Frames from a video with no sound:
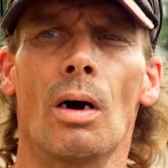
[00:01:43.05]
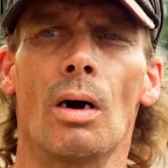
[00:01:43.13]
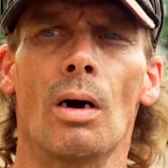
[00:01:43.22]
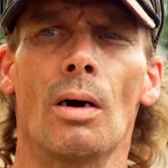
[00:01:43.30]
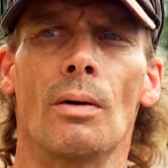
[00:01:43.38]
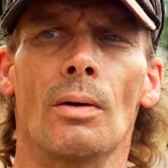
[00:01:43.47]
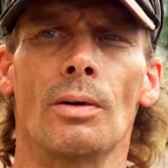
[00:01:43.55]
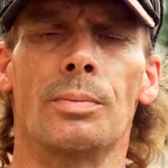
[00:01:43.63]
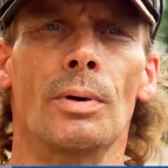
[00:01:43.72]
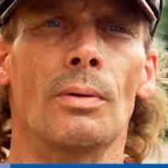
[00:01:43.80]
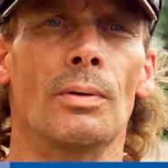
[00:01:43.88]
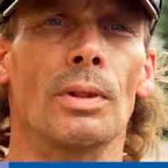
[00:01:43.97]
Well,
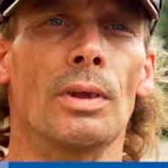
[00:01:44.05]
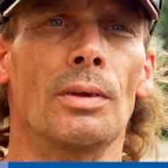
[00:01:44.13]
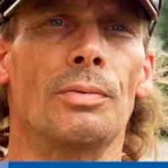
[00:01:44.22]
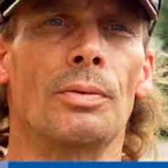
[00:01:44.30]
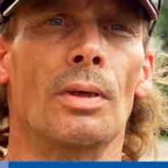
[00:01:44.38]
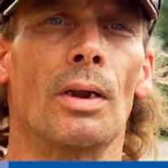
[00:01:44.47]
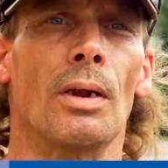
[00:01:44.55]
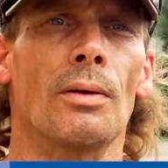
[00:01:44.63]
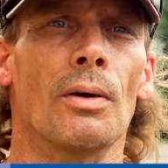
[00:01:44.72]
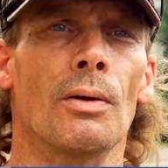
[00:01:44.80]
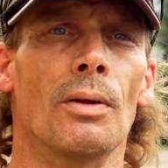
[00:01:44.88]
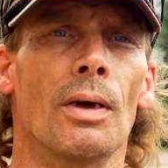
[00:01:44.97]
it's been a relief
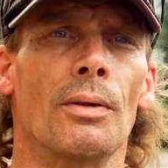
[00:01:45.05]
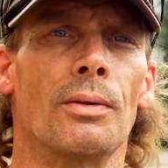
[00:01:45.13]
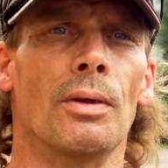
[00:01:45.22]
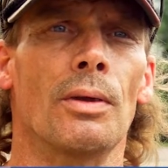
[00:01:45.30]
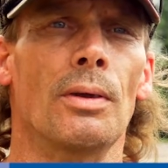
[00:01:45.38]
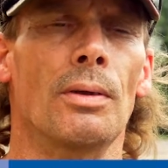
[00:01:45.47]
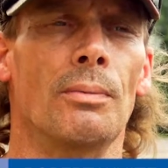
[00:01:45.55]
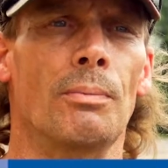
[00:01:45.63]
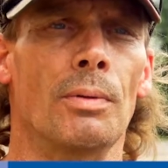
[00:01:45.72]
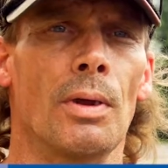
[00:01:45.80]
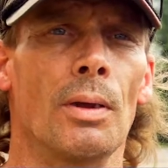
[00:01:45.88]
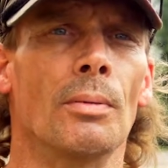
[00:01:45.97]
that knowing that
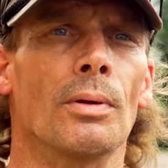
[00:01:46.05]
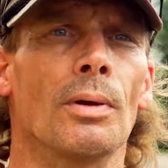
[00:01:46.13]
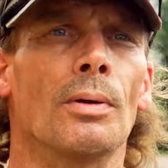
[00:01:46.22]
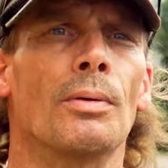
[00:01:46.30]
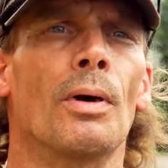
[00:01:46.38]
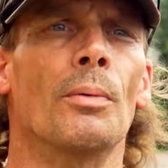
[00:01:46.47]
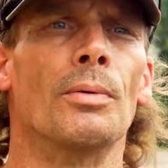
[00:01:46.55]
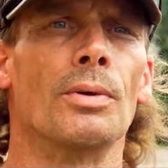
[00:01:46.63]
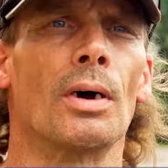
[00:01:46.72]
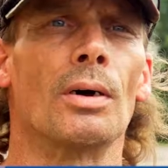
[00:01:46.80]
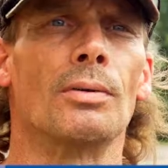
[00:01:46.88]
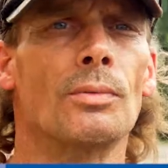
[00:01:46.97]
they've been able to help
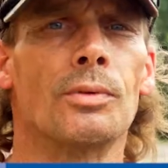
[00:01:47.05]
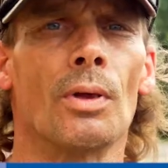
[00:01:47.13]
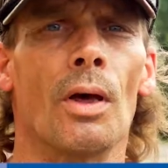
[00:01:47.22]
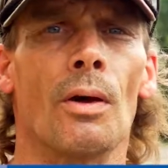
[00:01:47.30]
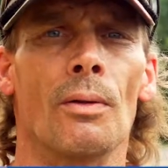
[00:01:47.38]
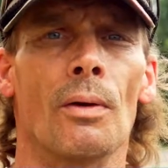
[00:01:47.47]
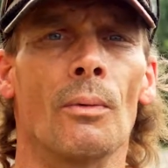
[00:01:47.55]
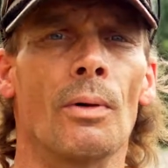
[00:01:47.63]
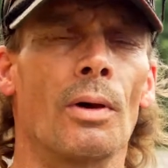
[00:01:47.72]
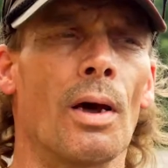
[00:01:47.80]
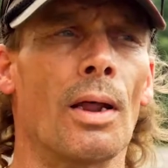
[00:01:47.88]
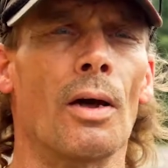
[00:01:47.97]
us out so that
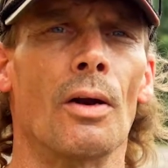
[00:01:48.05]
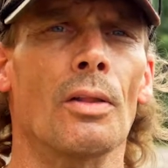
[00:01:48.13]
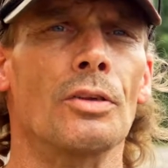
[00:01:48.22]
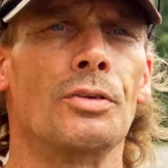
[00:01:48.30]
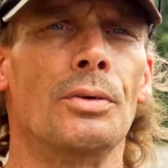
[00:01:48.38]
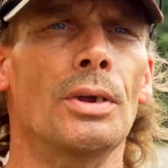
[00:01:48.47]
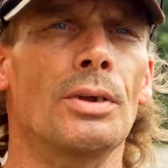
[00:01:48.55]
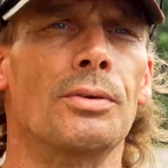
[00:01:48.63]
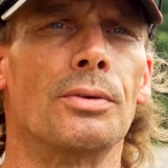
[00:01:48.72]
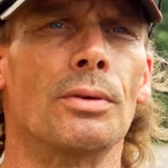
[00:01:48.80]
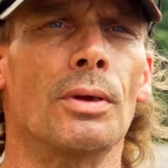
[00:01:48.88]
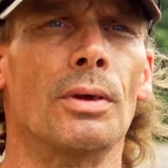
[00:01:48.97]
we're not out on the streets.